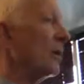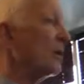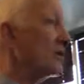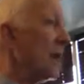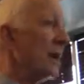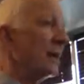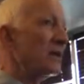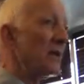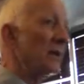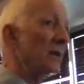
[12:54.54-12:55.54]
or it's not
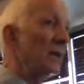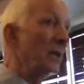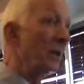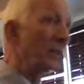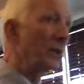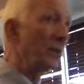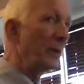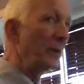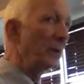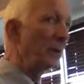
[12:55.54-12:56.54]
accepted into
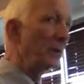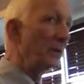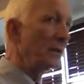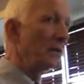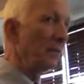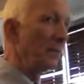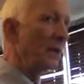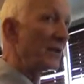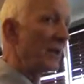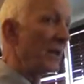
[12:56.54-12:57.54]
probate
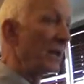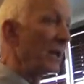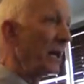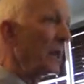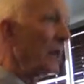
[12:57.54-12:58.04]
by signing that